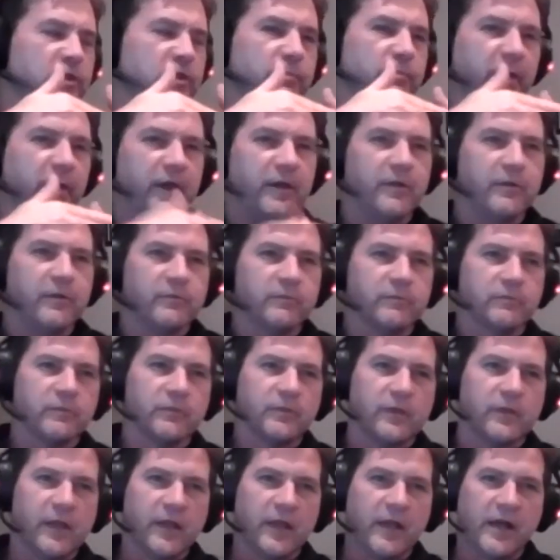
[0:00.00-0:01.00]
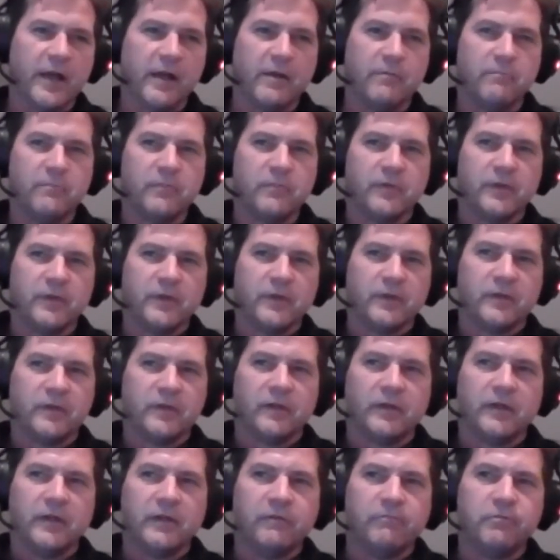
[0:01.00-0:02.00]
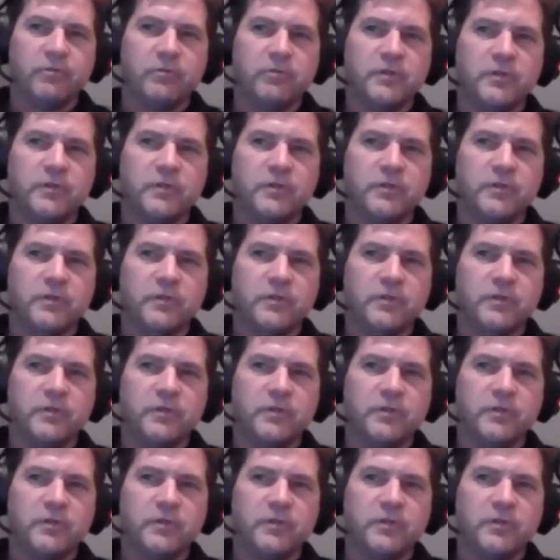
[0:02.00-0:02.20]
about it, if you